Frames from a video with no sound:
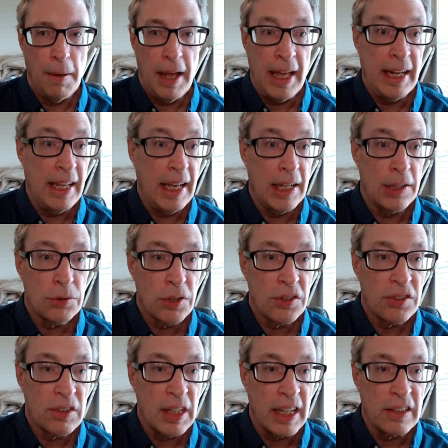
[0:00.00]
any
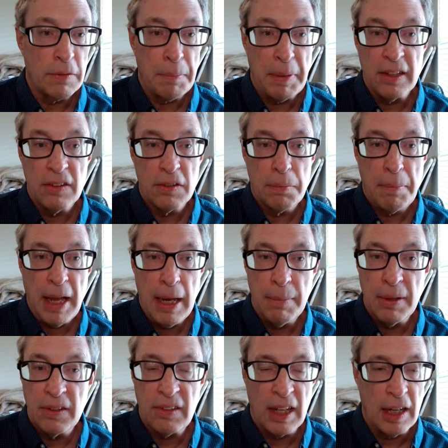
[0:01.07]
interest expense
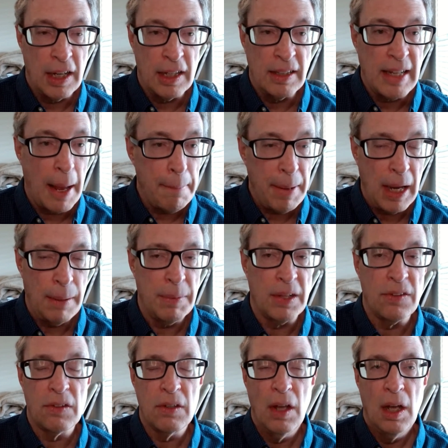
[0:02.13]
payments, any debt
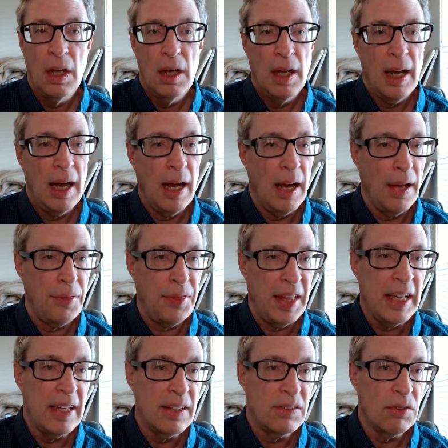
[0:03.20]
payments,
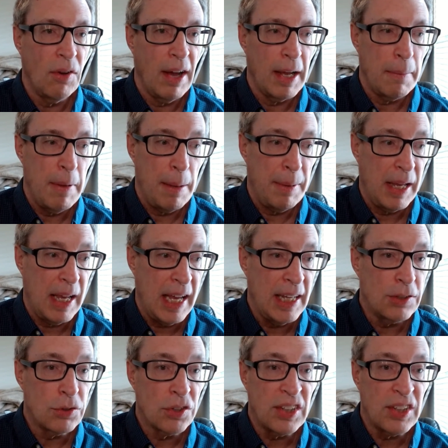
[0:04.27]
things like maybe
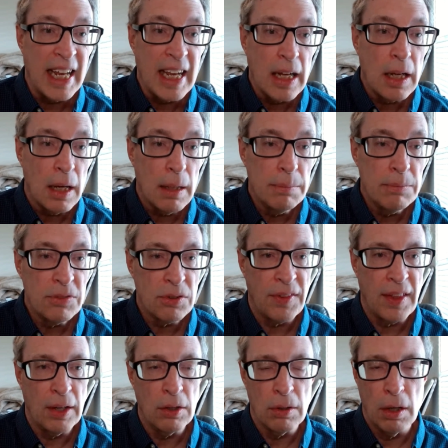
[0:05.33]
interest income, so
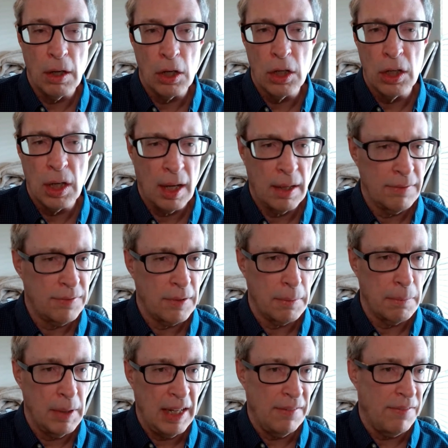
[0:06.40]
they earn on
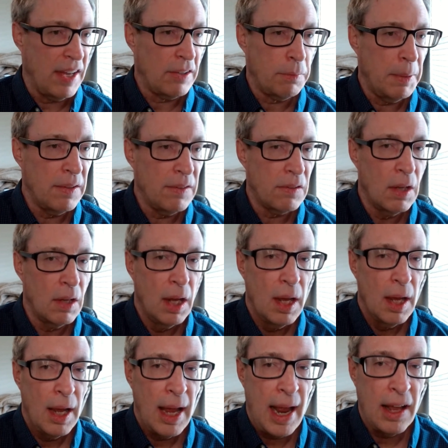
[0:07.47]
from investments,
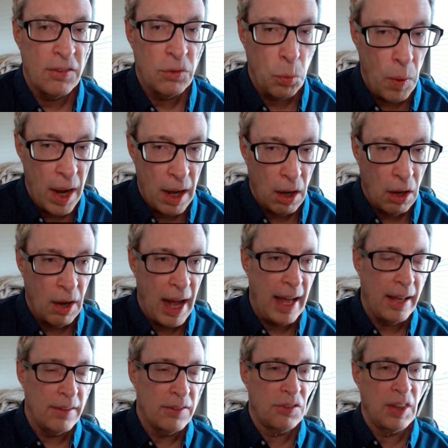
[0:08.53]
as well
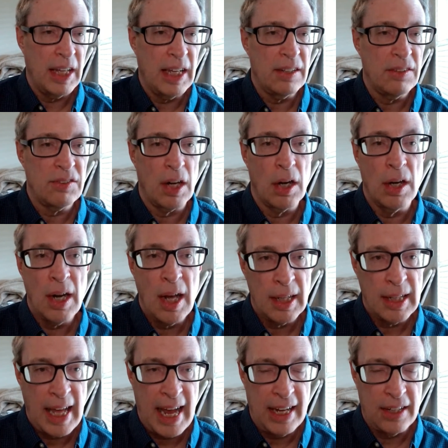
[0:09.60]
as things that are
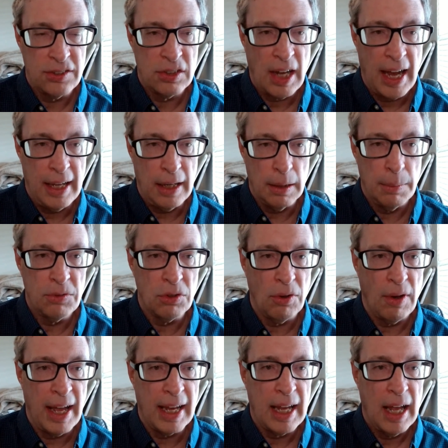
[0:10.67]
non-cash items
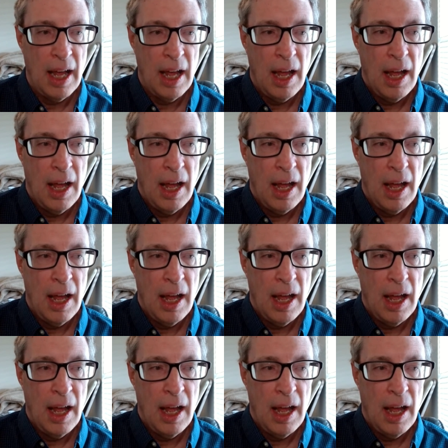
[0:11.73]
like